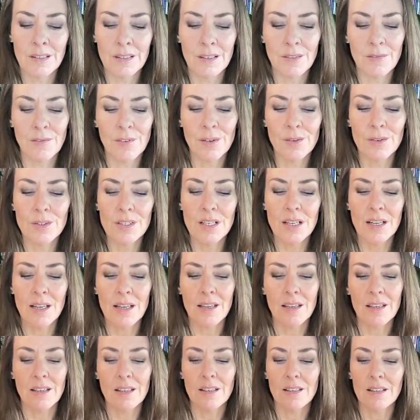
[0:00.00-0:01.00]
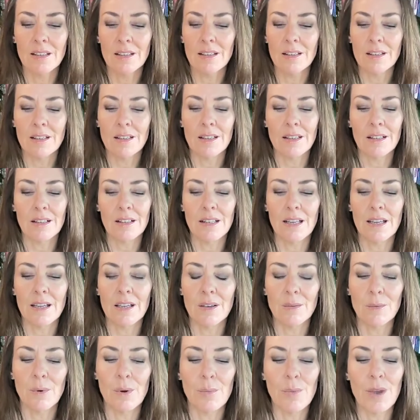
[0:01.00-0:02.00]
It feels like
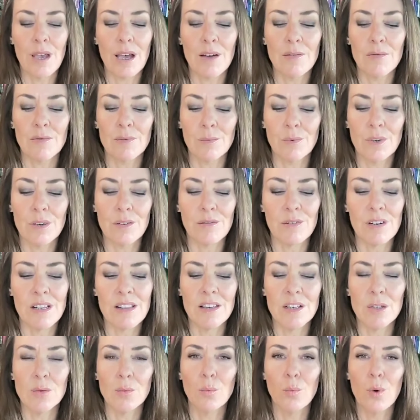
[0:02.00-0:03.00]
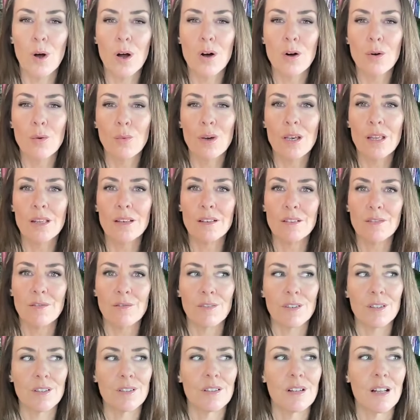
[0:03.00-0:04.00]
when we're in this whirlwind,
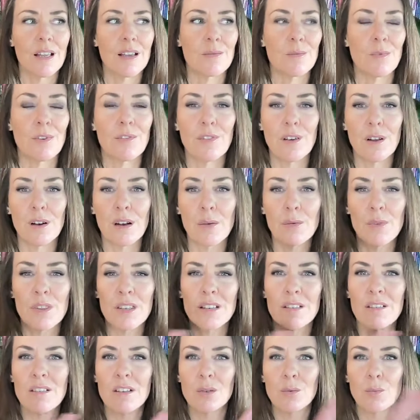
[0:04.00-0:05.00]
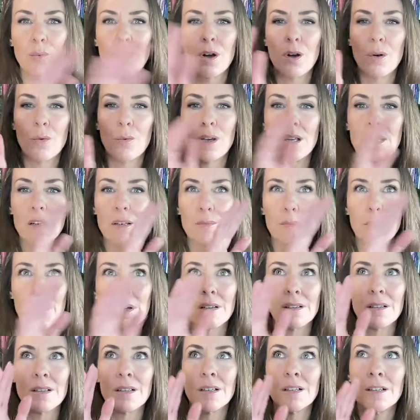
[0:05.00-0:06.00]
like we feel like we're in this whirlwind,
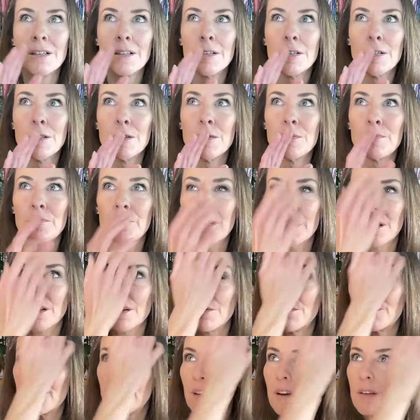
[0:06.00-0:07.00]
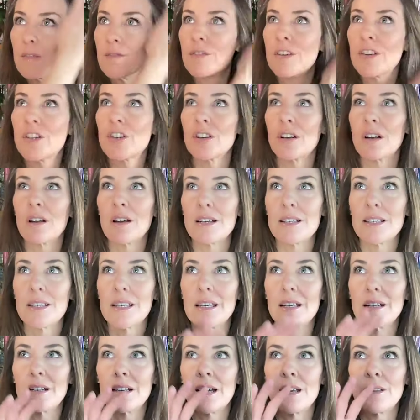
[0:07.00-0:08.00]
but I'm
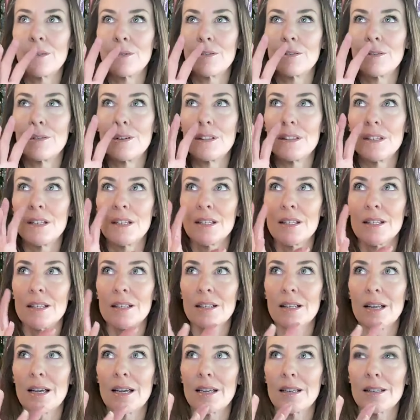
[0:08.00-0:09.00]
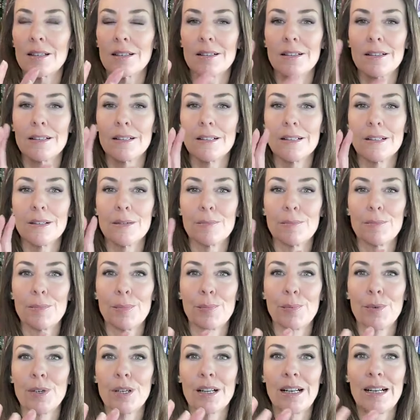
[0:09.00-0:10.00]
visualizing like with this like
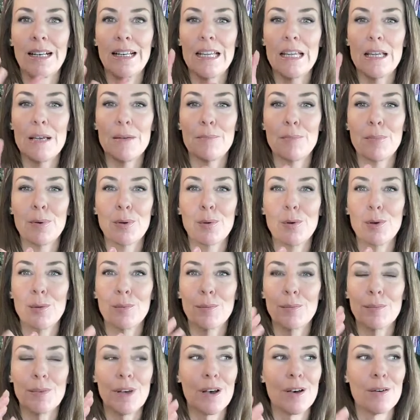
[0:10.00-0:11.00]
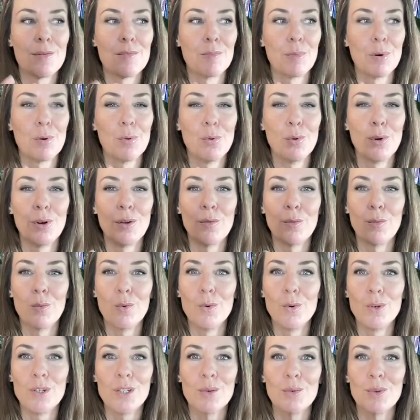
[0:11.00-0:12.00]
clear pool of
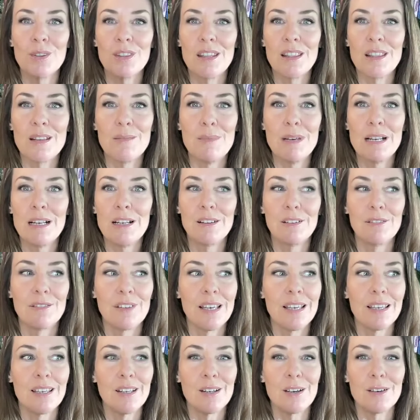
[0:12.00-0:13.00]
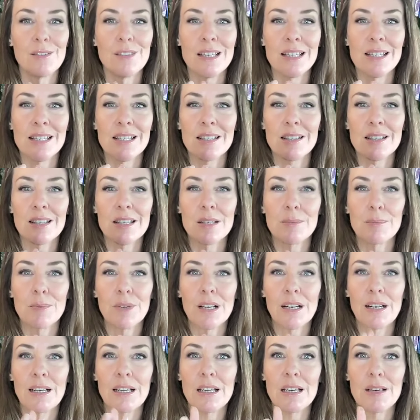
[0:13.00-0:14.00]
water within the middle of it, you know, this
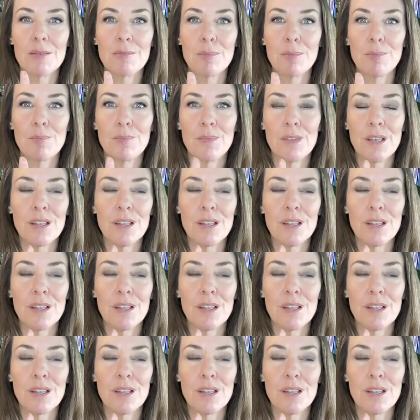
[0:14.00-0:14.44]
clear